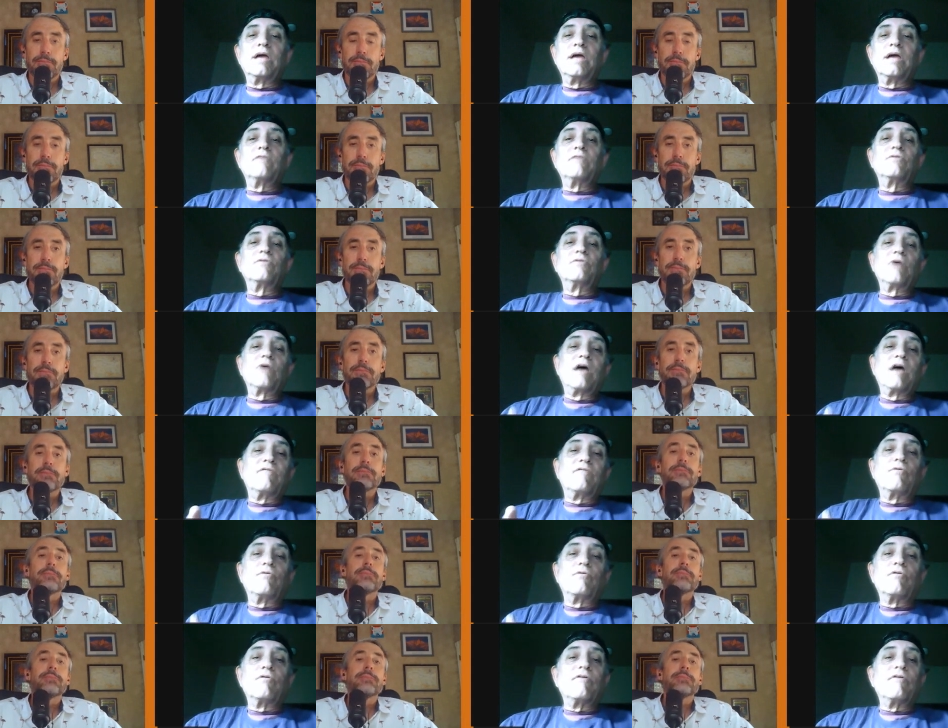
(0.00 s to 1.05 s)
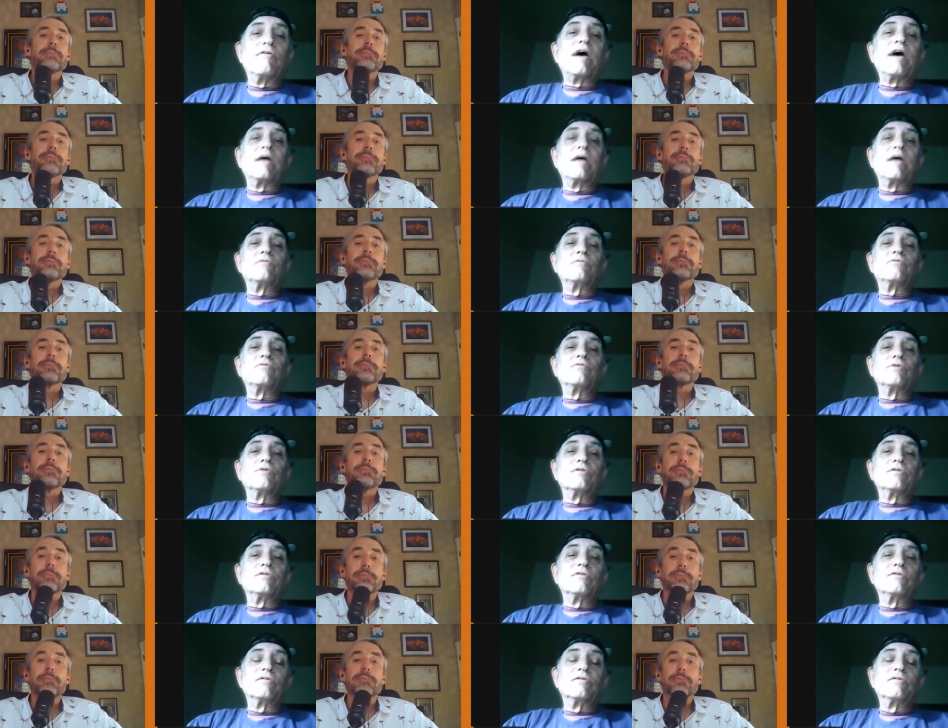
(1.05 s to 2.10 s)
Speaker 1: if you got 4 5s, for instance,
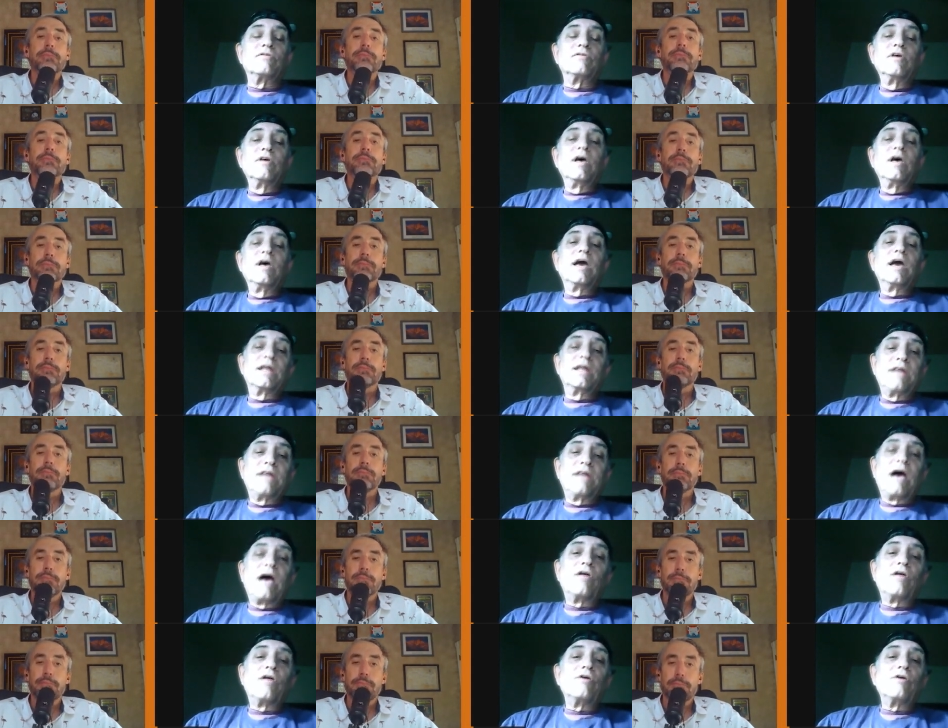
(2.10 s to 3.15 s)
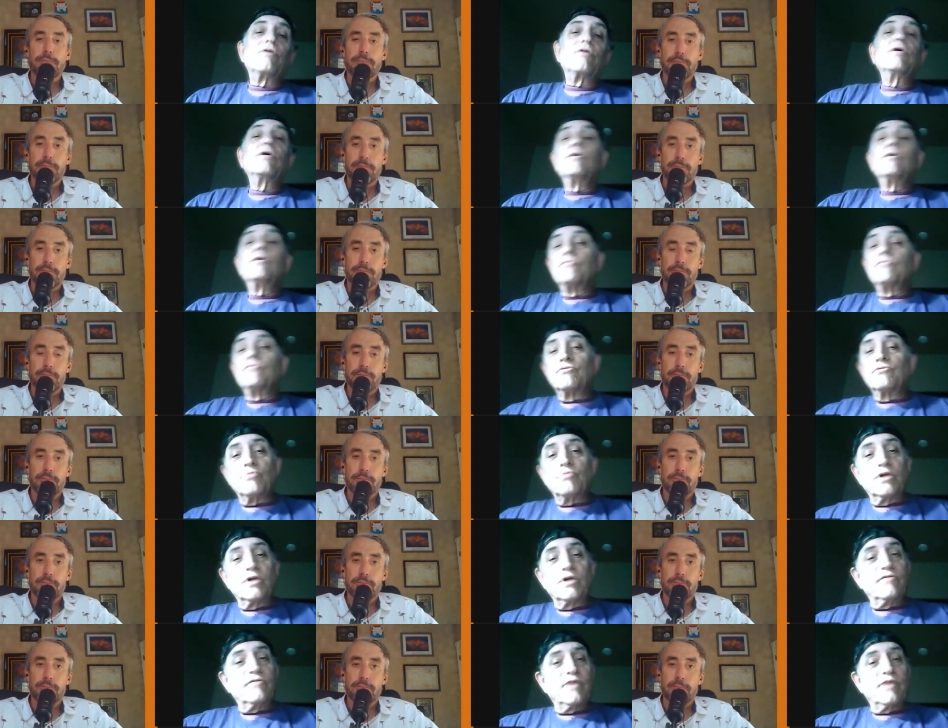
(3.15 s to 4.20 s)
on a dollar through
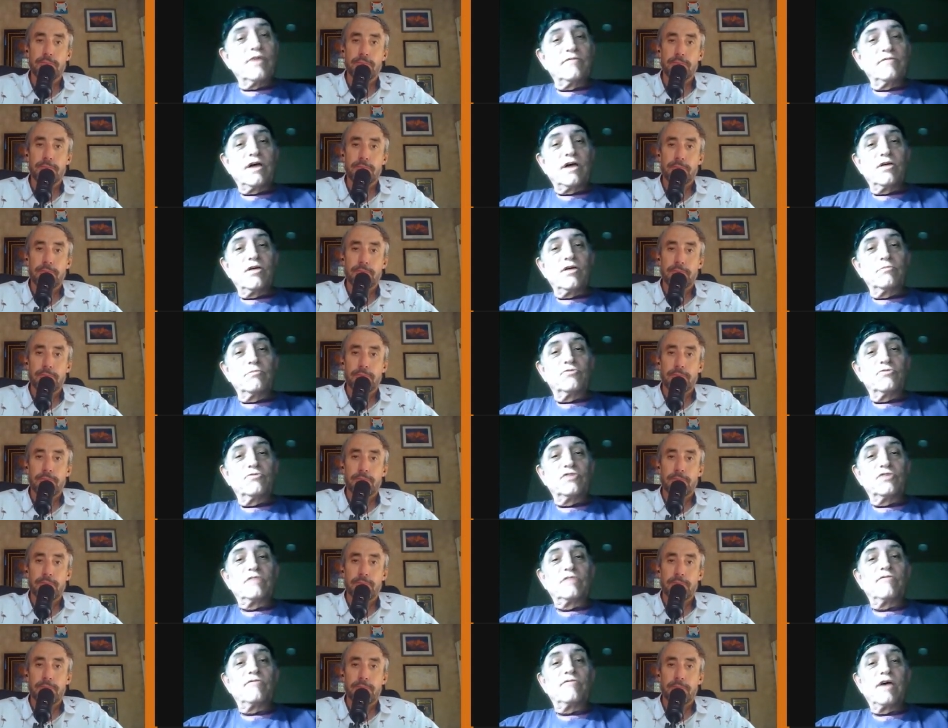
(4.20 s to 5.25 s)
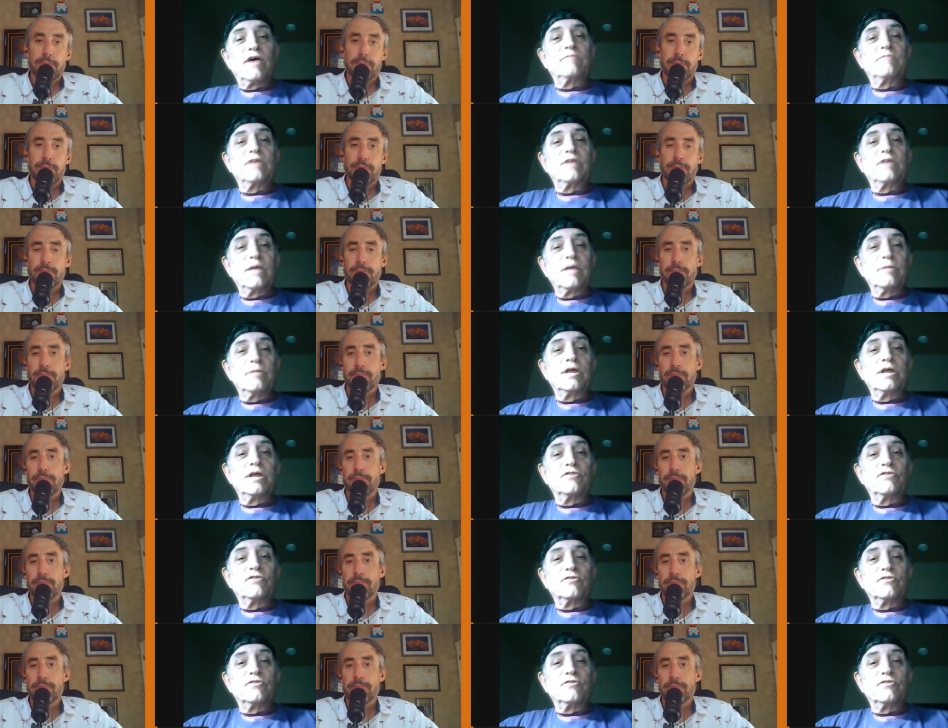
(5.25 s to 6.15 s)
$25 machine, 5 denominations.